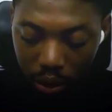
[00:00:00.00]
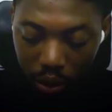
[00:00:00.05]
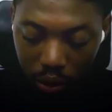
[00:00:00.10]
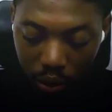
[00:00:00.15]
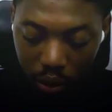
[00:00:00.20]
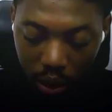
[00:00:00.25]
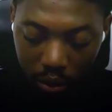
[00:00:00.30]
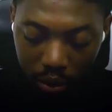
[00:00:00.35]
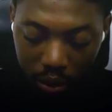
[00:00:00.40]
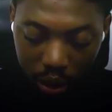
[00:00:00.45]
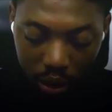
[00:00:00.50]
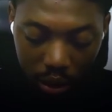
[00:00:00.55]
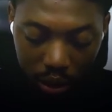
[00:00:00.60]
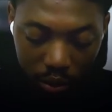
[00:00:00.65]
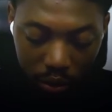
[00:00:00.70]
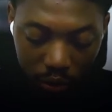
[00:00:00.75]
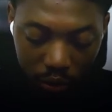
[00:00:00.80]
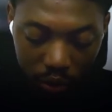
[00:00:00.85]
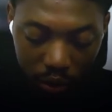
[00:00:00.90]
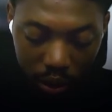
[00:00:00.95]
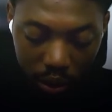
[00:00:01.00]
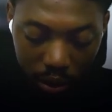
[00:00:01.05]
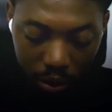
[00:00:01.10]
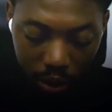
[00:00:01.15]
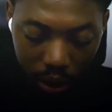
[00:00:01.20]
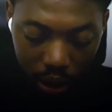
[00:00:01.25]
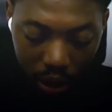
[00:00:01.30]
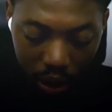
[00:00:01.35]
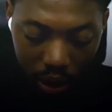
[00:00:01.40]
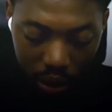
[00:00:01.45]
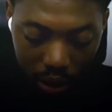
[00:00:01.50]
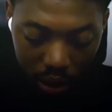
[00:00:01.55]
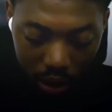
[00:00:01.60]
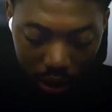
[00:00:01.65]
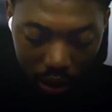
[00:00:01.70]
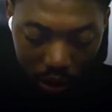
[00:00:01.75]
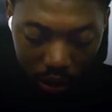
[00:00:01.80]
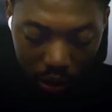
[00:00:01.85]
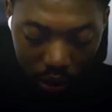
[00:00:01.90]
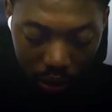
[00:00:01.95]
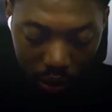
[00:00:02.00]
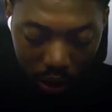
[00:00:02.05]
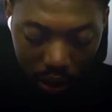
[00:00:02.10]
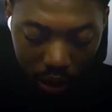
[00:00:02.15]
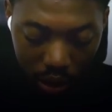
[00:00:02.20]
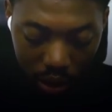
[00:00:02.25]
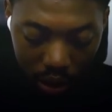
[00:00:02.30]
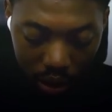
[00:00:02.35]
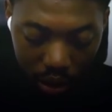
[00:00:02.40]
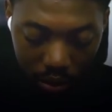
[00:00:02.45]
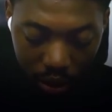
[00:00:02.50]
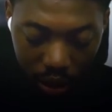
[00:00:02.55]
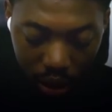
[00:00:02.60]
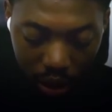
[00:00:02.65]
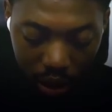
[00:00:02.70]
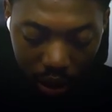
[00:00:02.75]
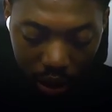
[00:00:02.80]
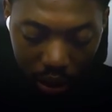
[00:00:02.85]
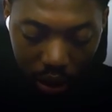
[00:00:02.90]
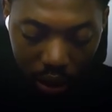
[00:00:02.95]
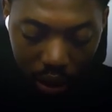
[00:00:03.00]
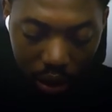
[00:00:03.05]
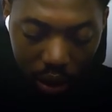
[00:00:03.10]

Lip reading: So let me just move to the backend. So this is the backend.